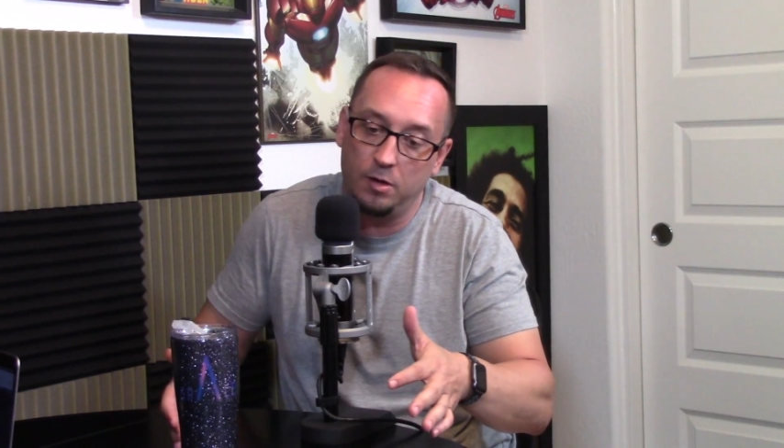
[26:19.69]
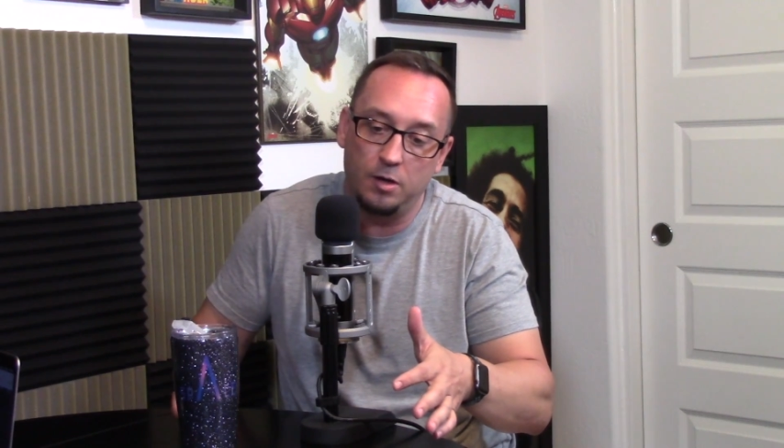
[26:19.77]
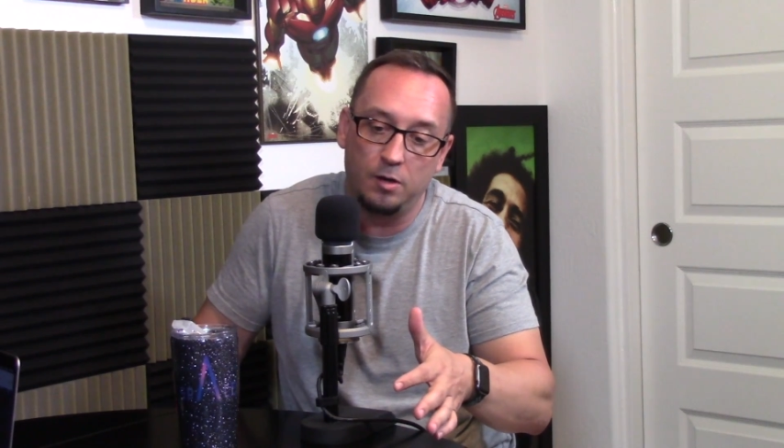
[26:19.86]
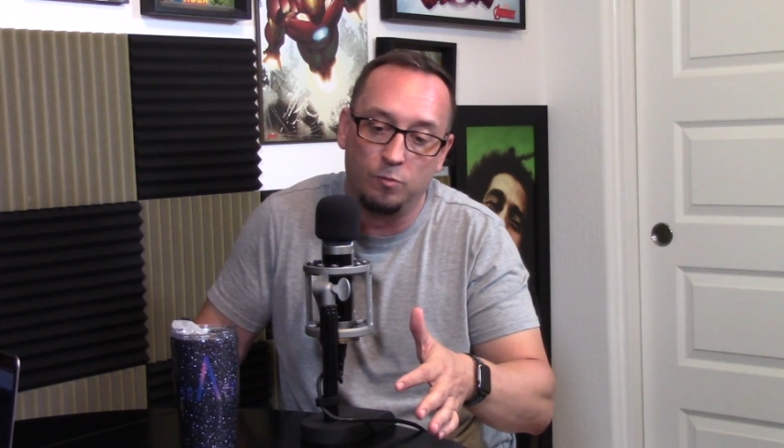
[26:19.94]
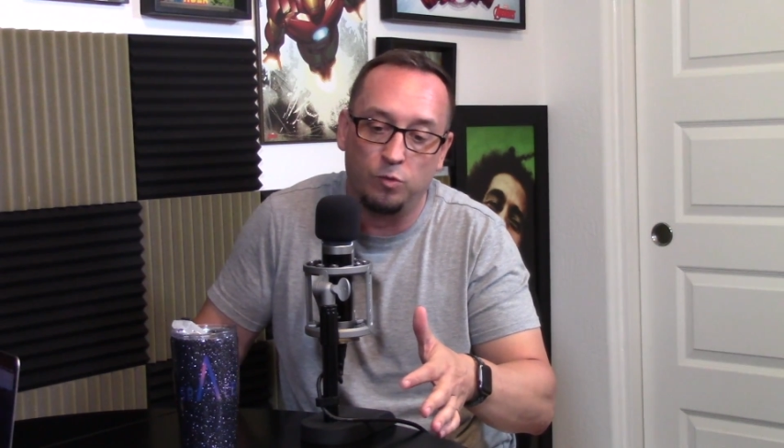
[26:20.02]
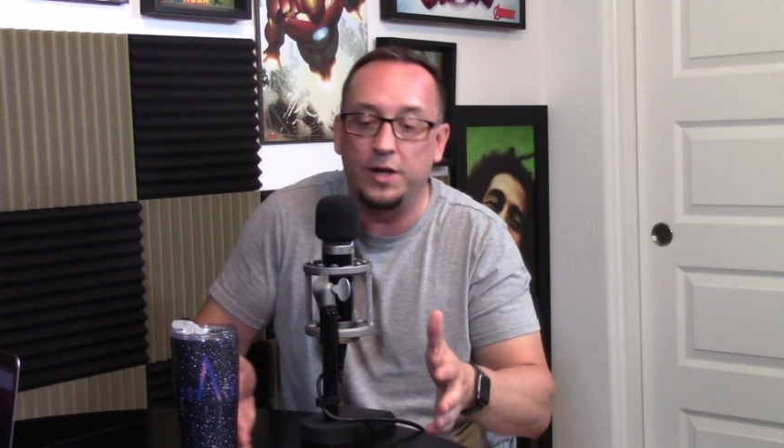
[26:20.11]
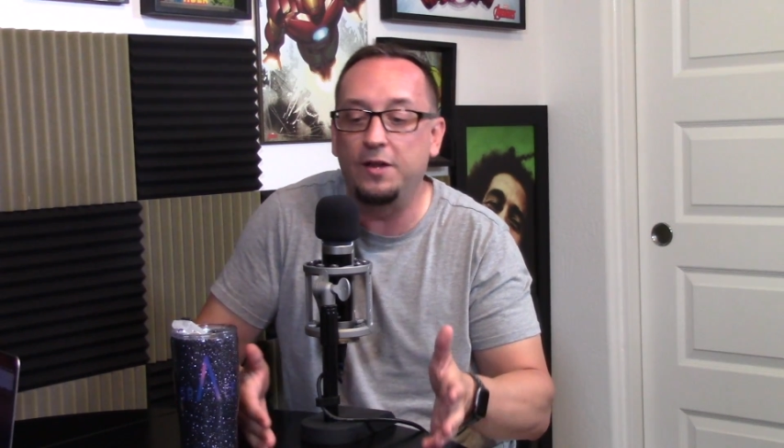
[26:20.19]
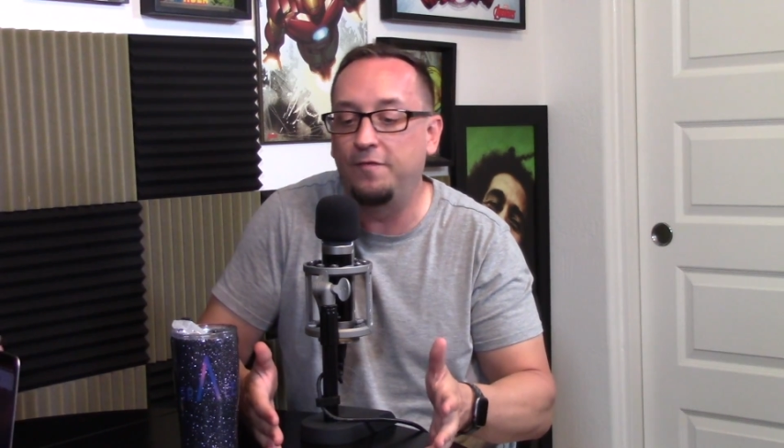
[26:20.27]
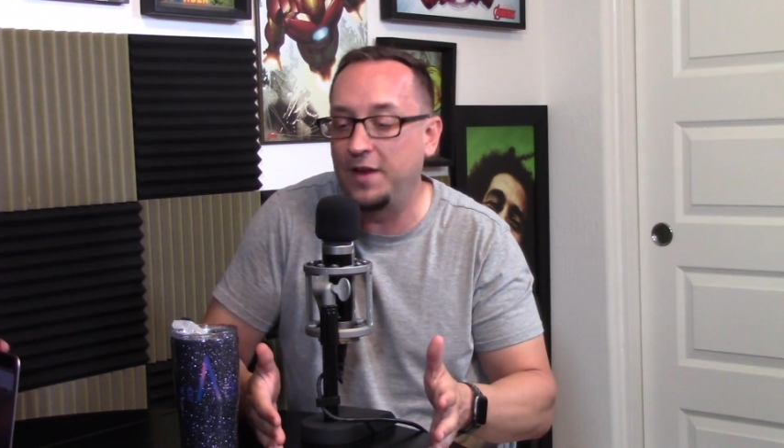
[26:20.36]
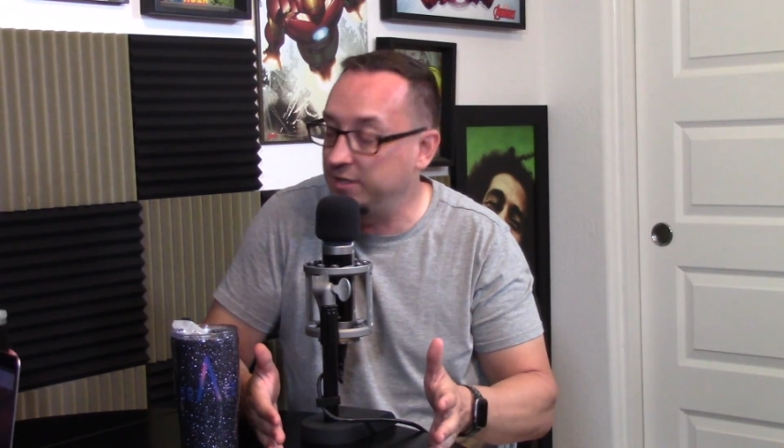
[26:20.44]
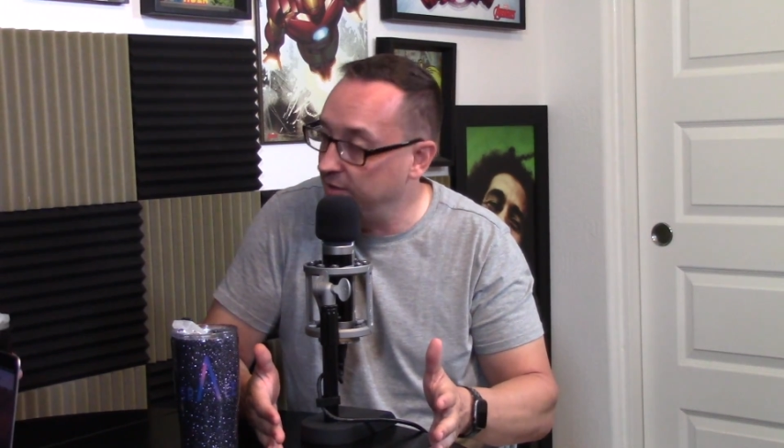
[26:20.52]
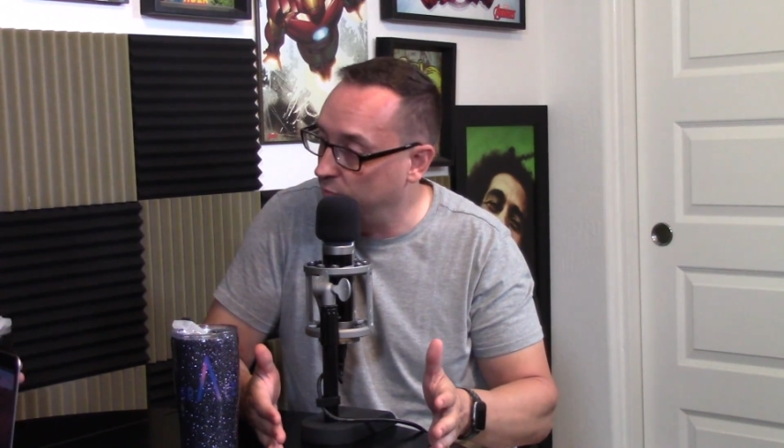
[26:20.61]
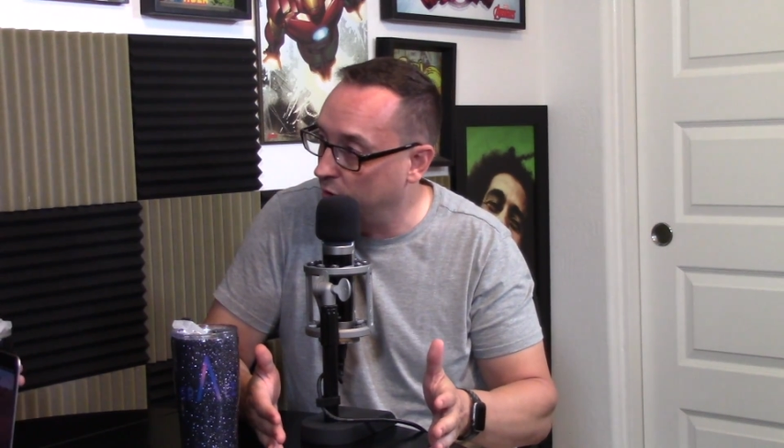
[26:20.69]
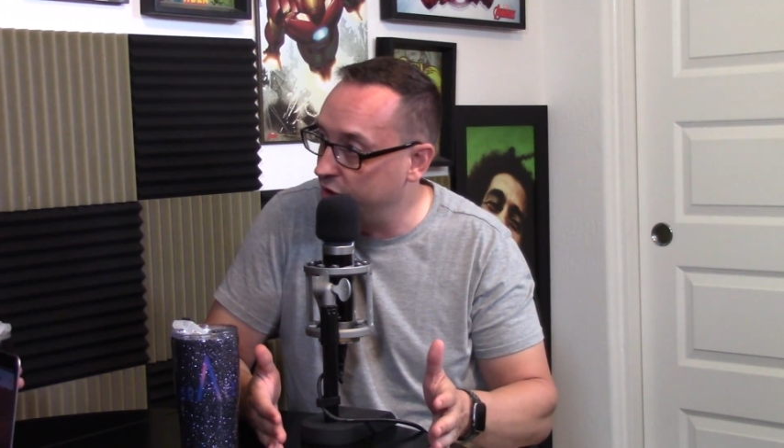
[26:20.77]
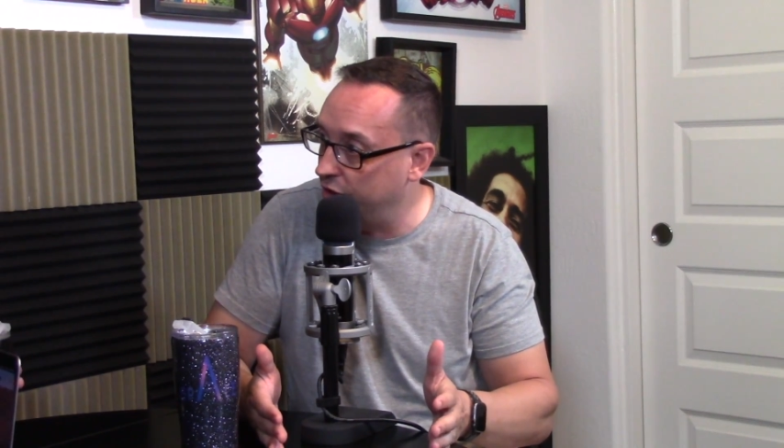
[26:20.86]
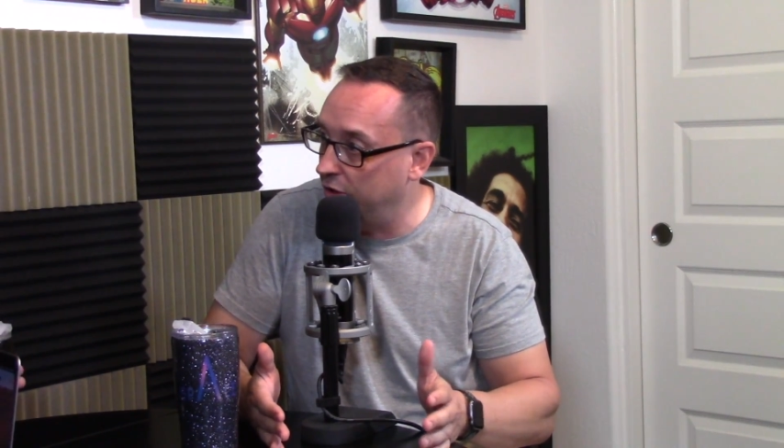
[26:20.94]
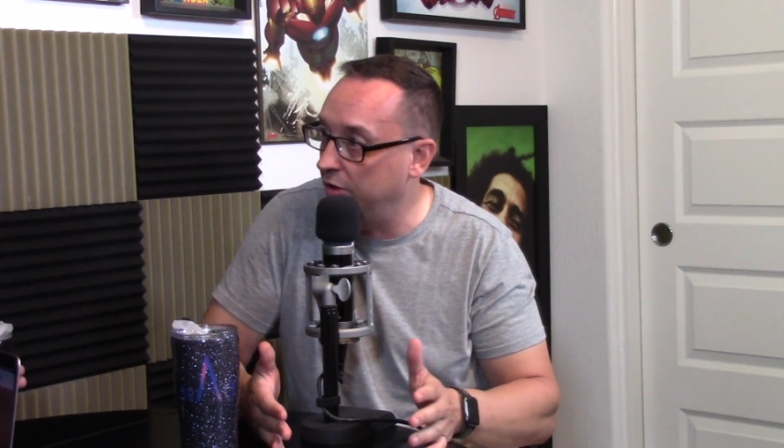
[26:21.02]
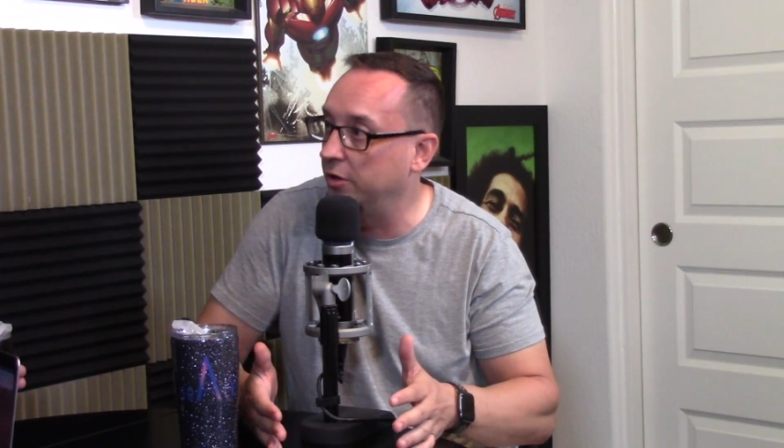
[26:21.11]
reinvented What You Heard